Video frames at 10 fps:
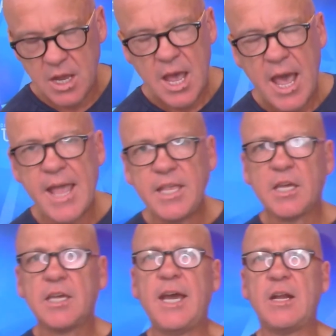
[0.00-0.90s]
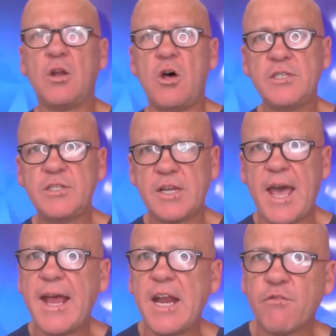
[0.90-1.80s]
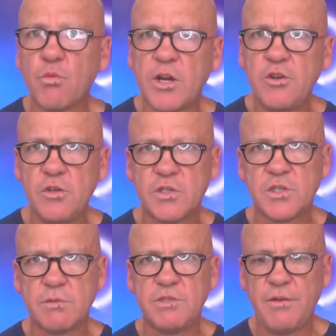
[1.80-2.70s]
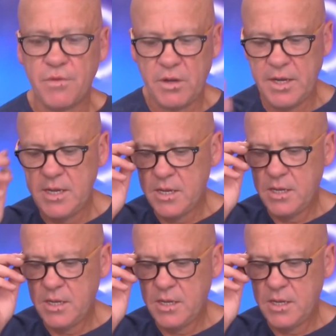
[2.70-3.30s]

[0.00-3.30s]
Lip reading: And you can get lost, and everyone uses them differently.